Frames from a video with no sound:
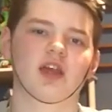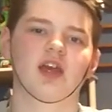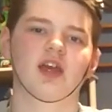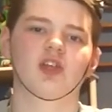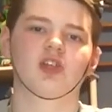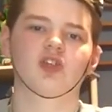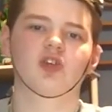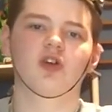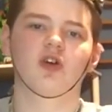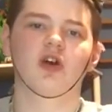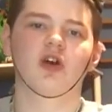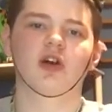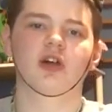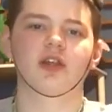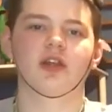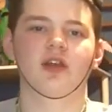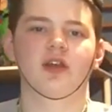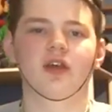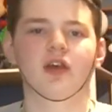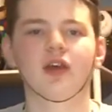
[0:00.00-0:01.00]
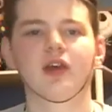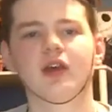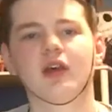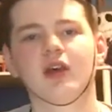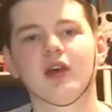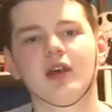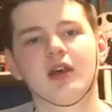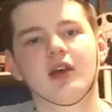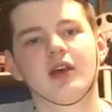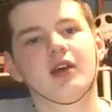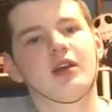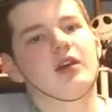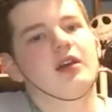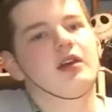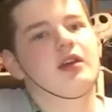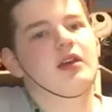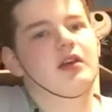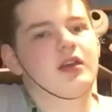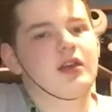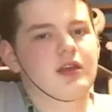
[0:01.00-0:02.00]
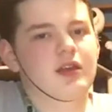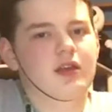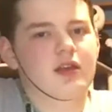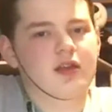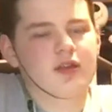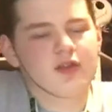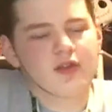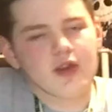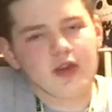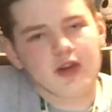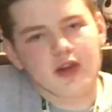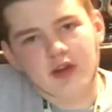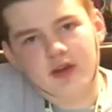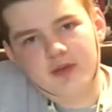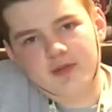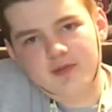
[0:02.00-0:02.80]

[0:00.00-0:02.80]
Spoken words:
Hedgehog in there.